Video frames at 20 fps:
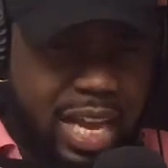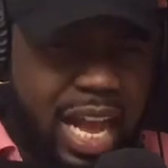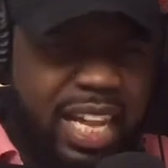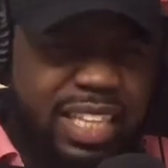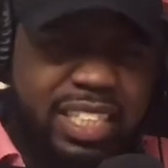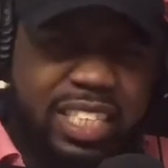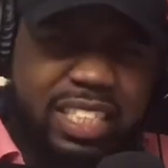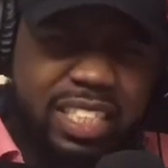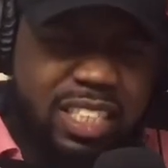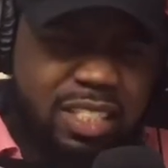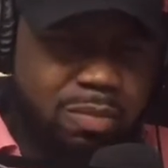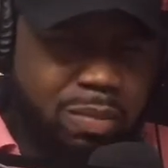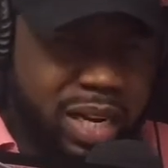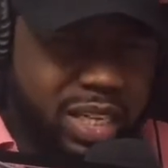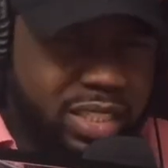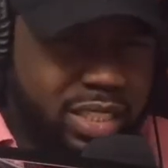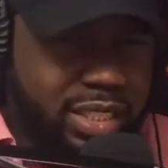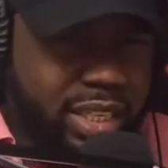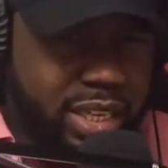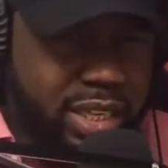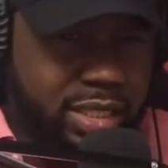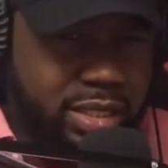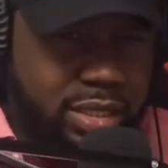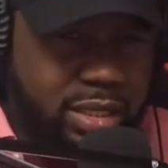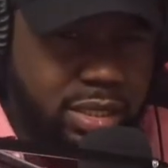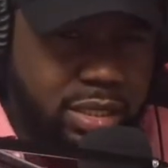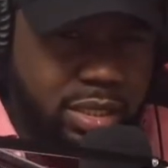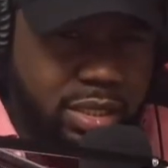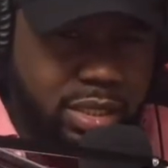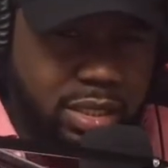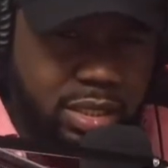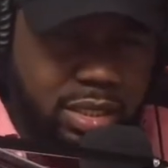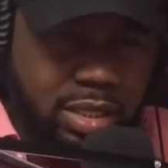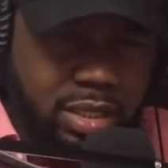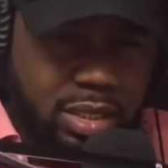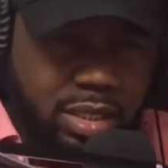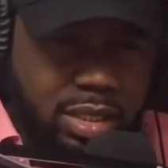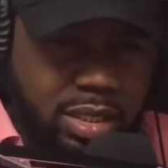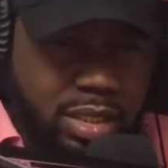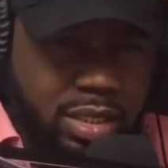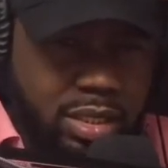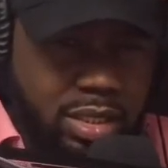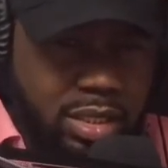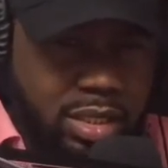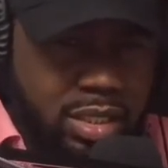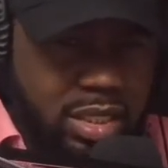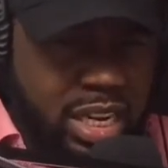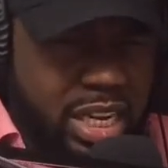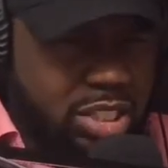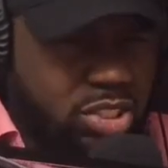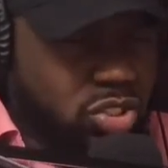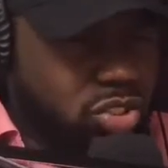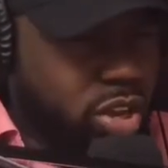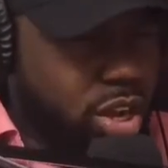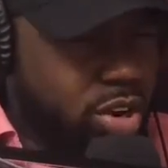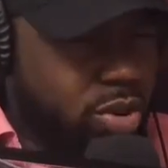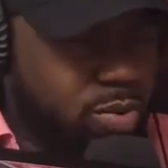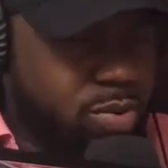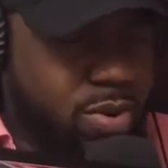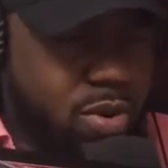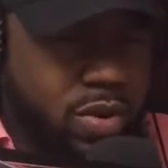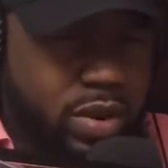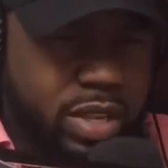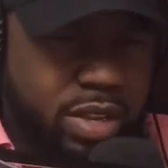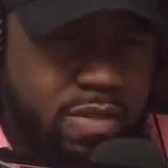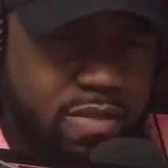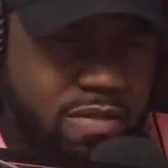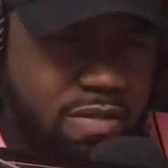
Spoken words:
This is my chance. And I started walking.